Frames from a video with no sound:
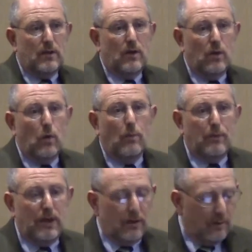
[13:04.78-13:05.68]
to
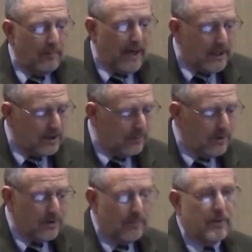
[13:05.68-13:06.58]
incorporate it or package it
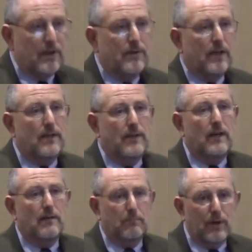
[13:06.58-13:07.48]
with somebody that can
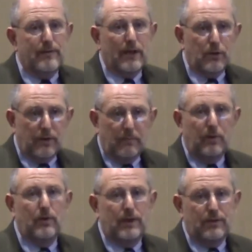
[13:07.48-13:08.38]
then bring that
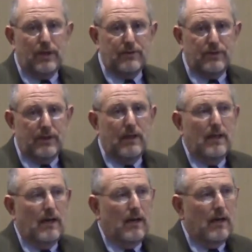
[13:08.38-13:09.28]
credibility in testing
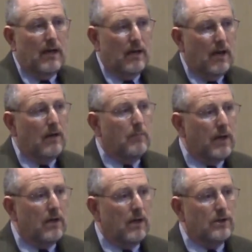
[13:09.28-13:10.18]
and
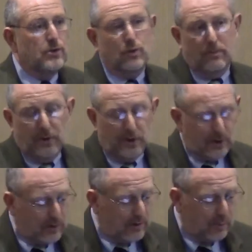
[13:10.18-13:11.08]
make us or a
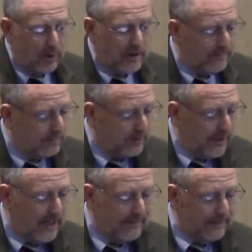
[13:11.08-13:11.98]
building owner more comfortable
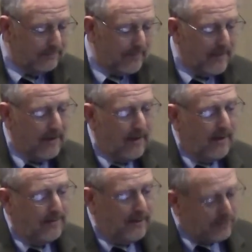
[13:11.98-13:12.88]
to have it.
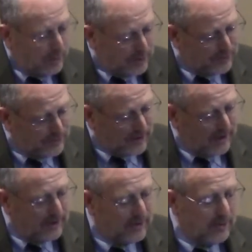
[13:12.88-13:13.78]
Then, of course,
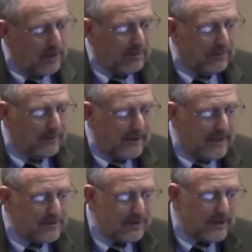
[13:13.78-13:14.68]
credible
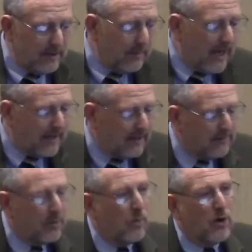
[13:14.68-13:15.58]
financing and
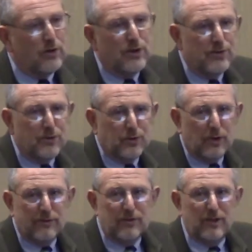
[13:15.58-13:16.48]
backing for warranties and
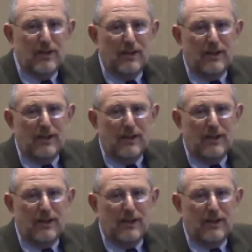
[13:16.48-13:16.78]
service.